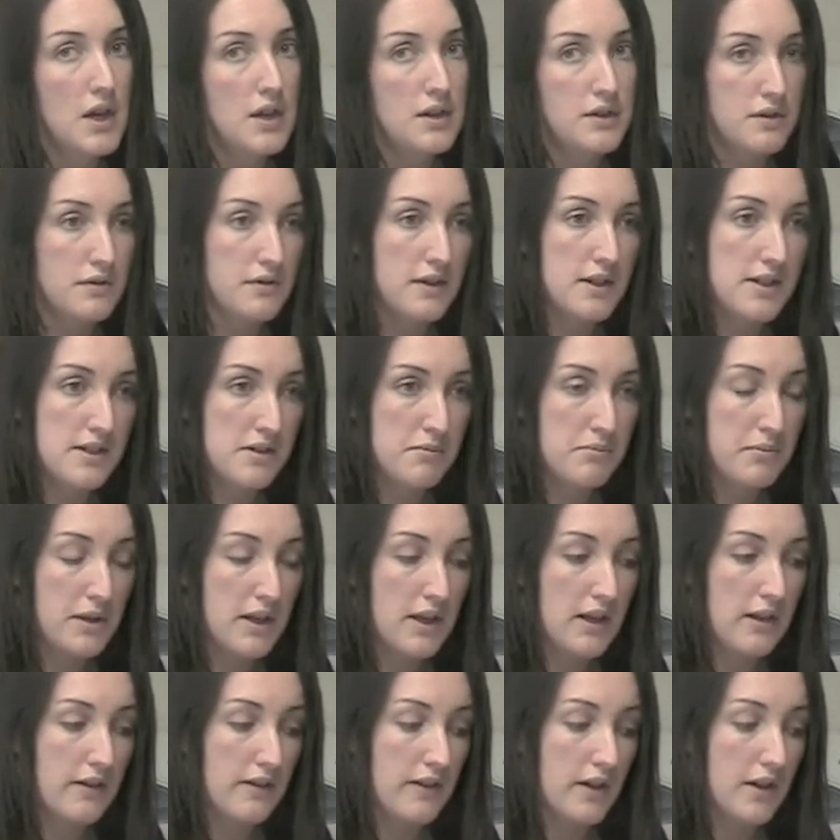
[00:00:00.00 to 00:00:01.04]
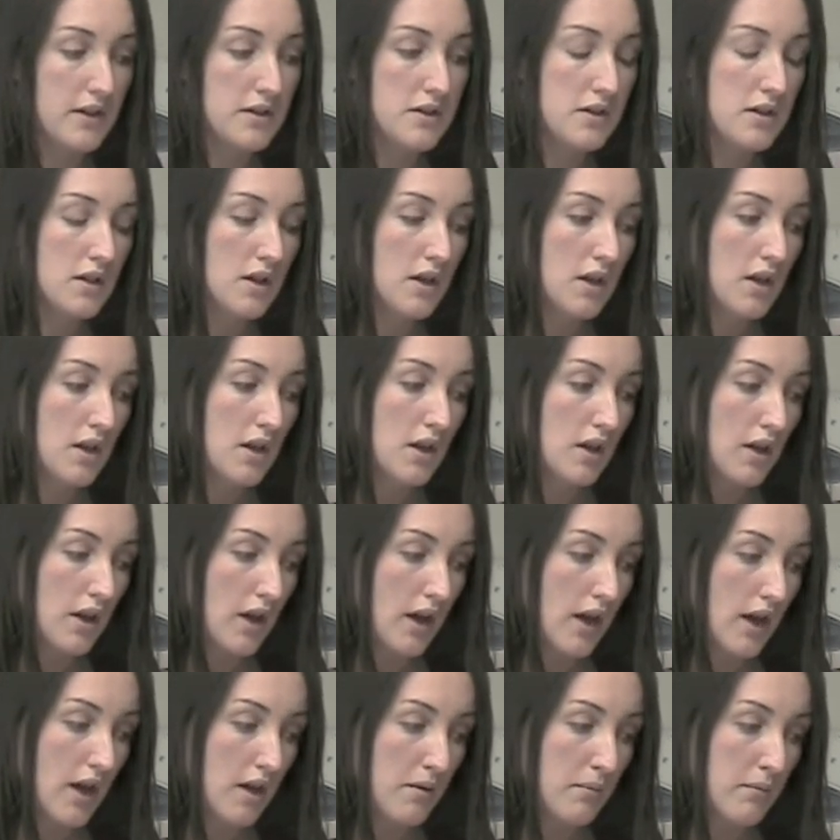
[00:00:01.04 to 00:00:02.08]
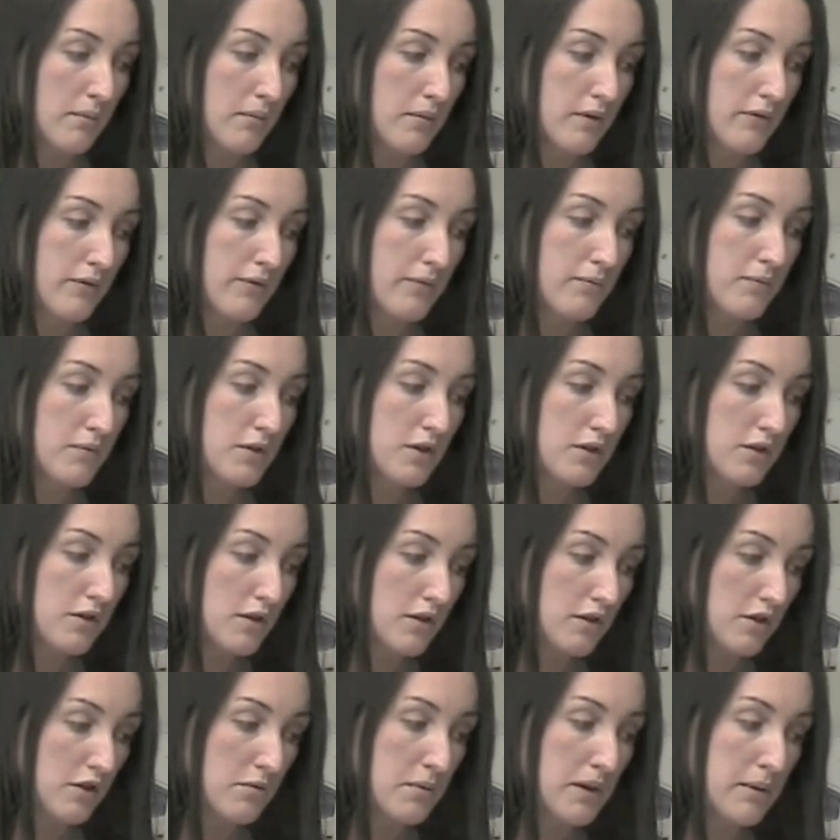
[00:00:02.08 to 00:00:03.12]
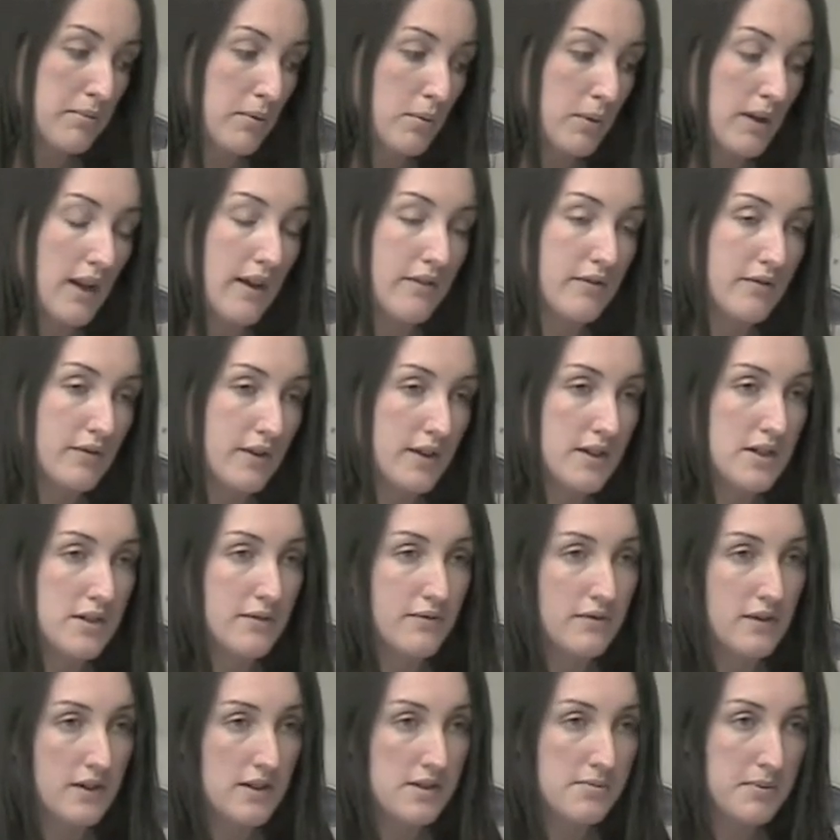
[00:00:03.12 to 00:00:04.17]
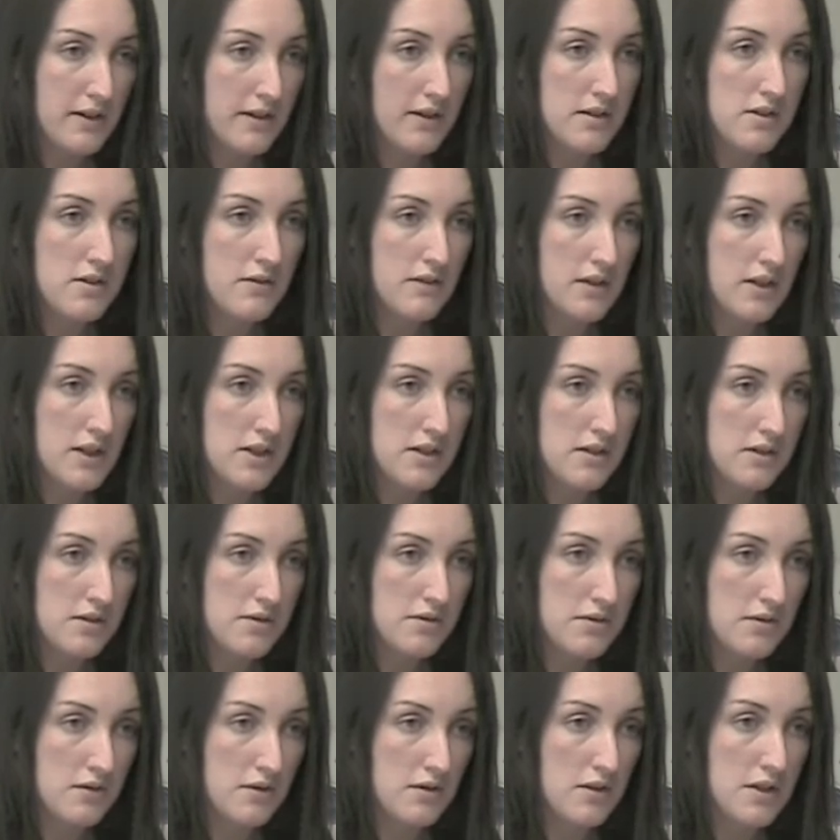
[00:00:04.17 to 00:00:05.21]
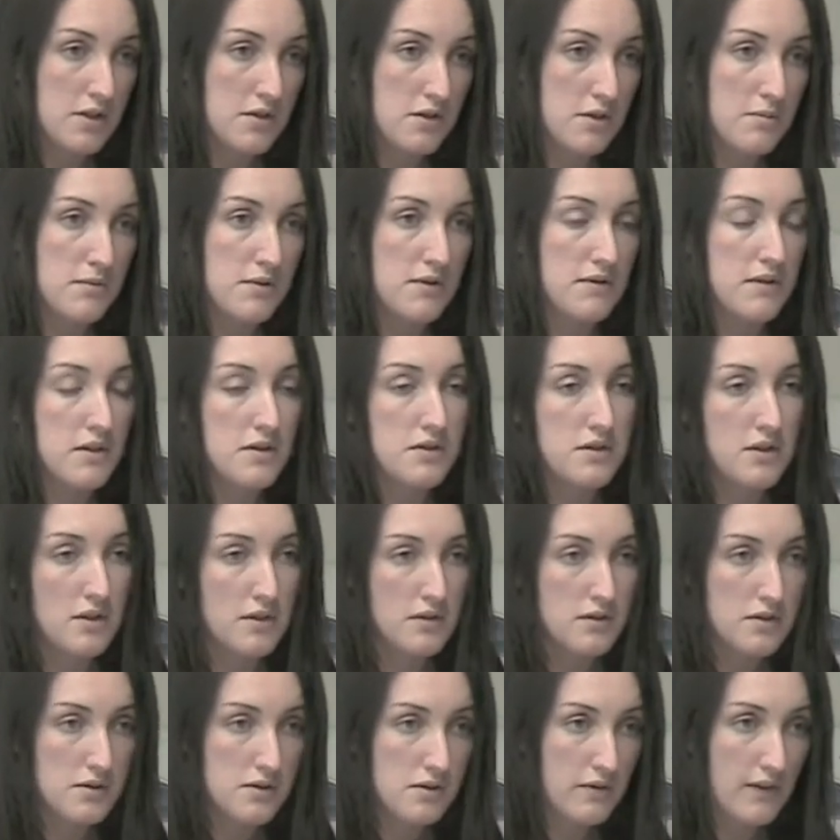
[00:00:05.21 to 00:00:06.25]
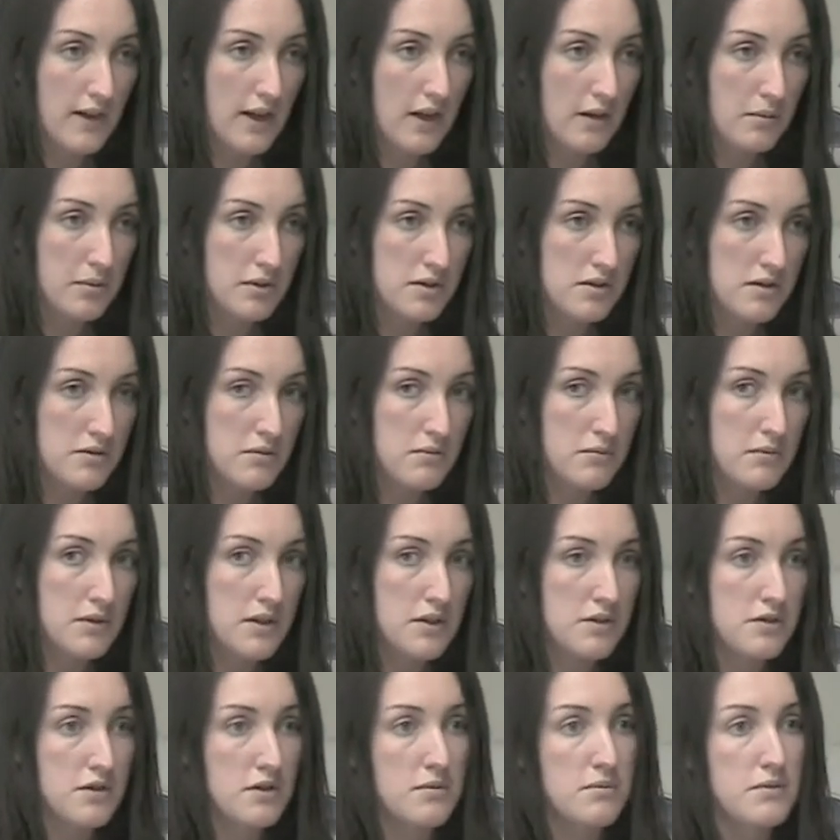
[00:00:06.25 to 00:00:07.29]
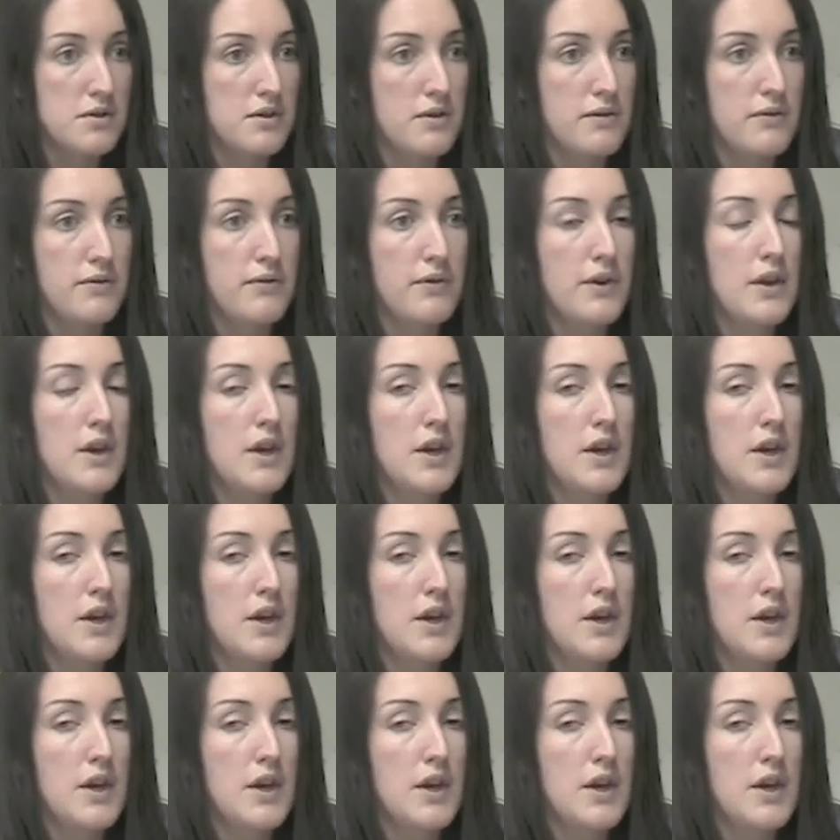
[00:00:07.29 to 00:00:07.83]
The reason being that younger people will have a very different experience of an eating disorder in terms of the services available to them, in terms of